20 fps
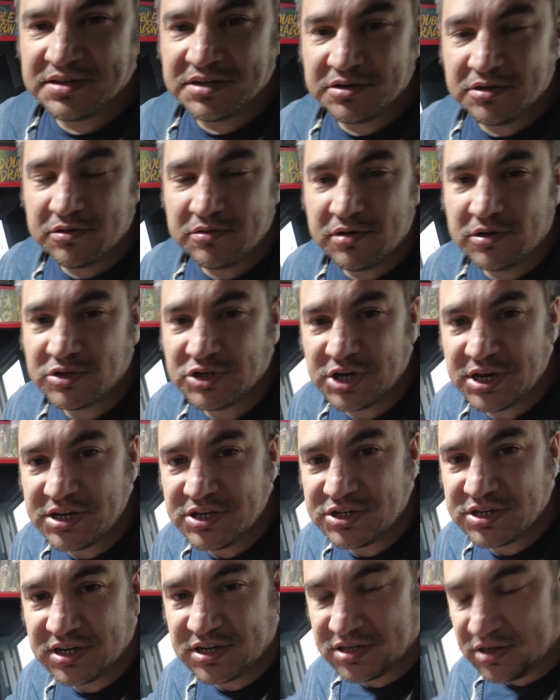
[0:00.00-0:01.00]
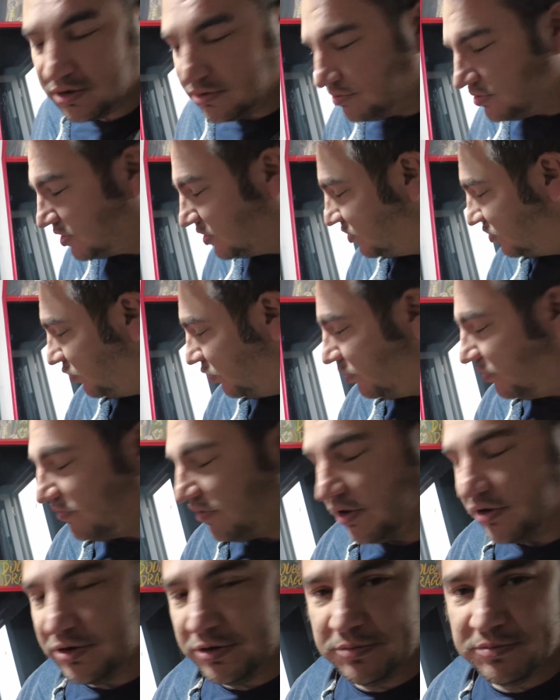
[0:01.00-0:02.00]
and I've not changed it because I always control the
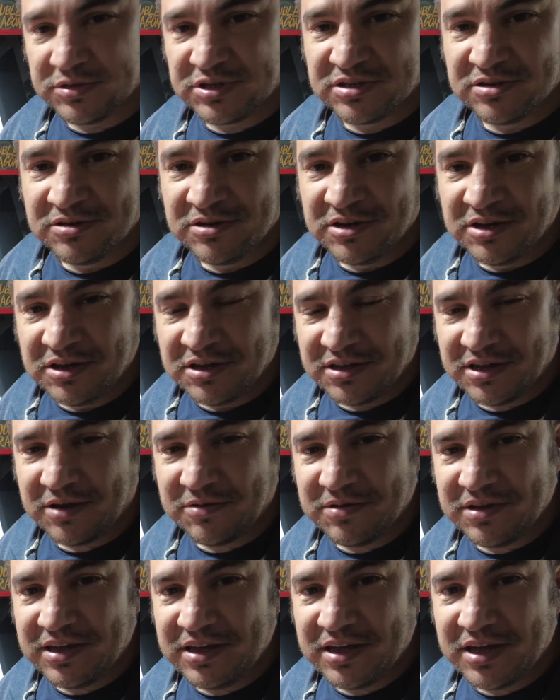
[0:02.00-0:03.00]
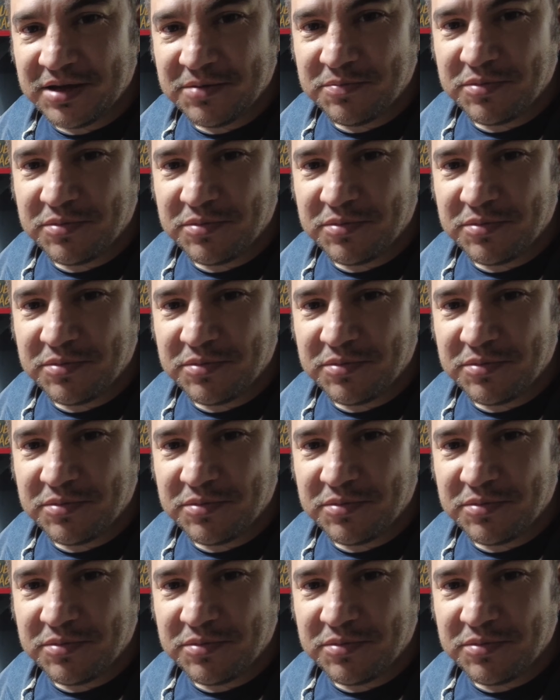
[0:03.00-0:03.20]
volumes down here.